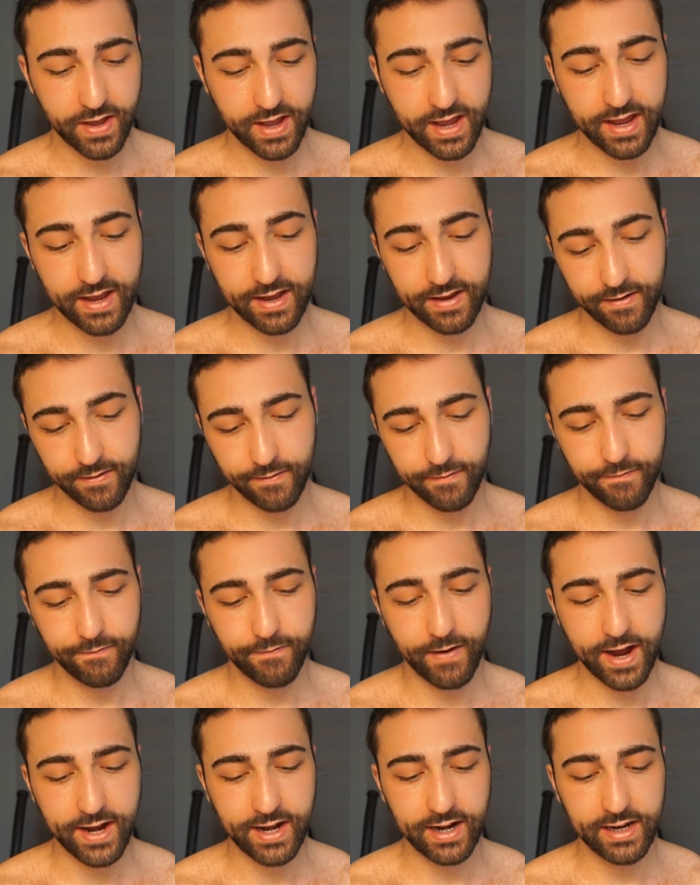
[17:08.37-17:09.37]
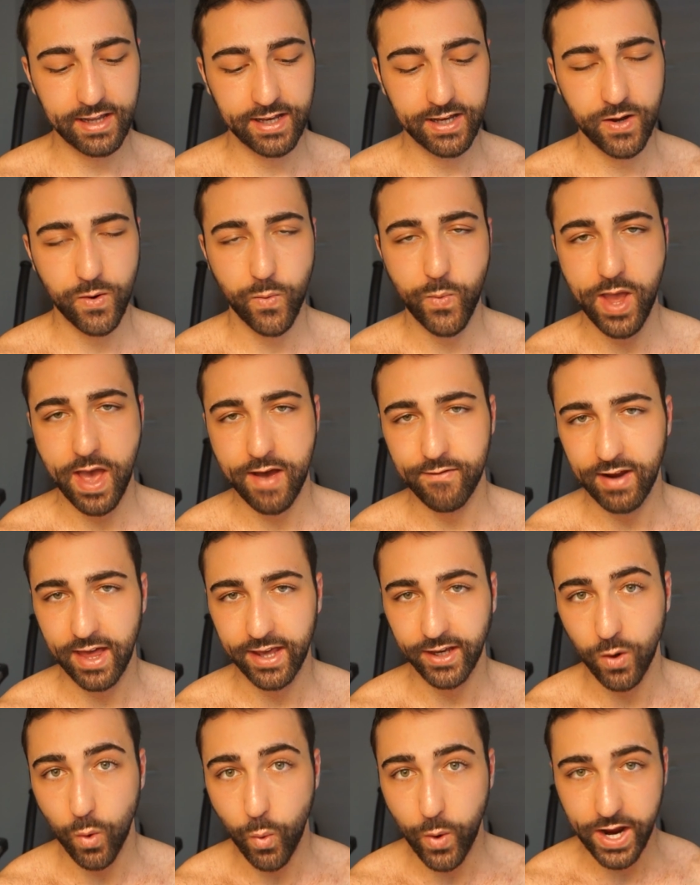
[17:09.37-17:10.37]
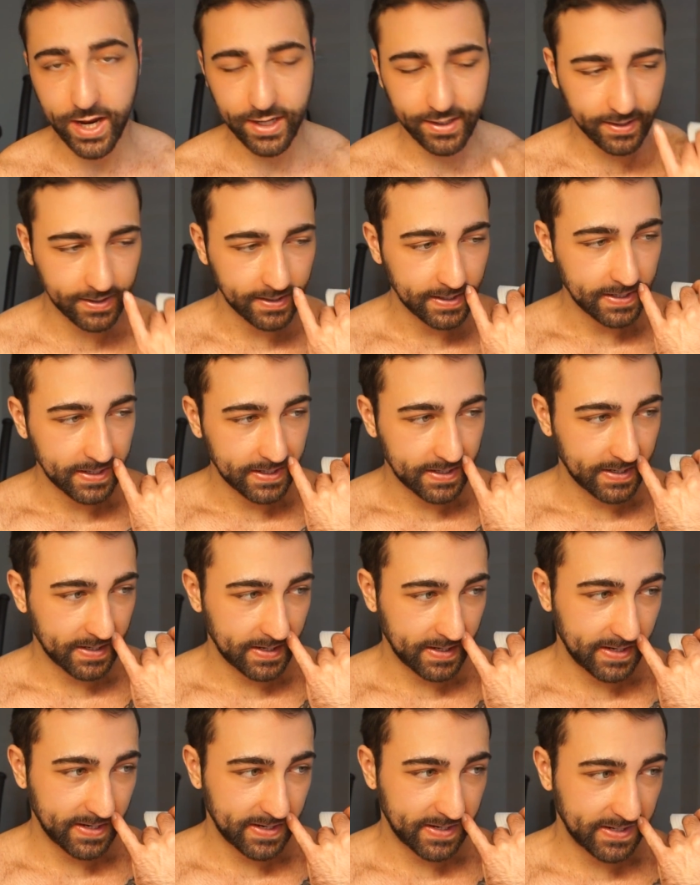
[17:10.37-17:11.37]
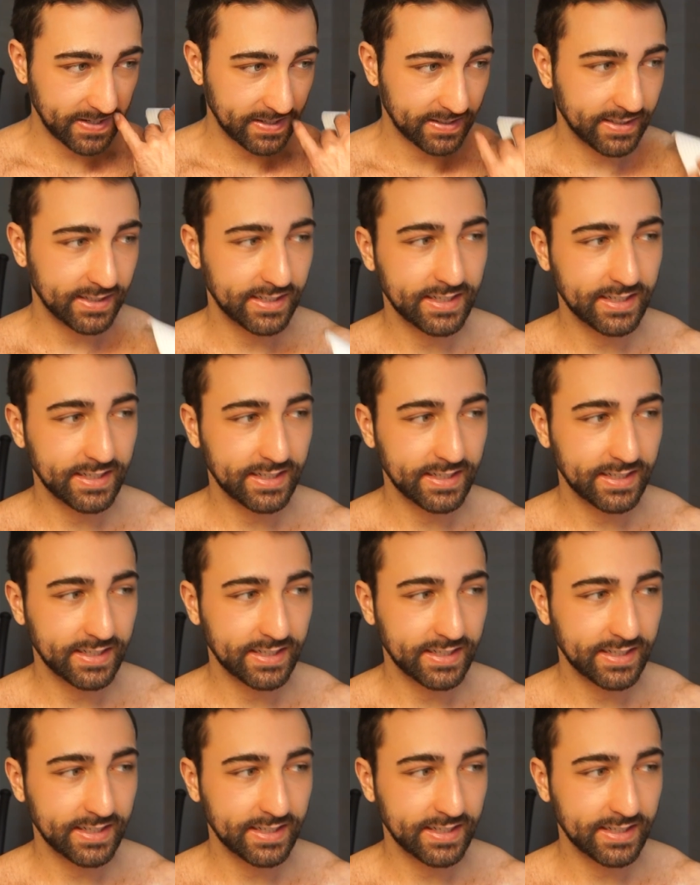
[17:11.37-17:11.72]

And finally, we have like weed and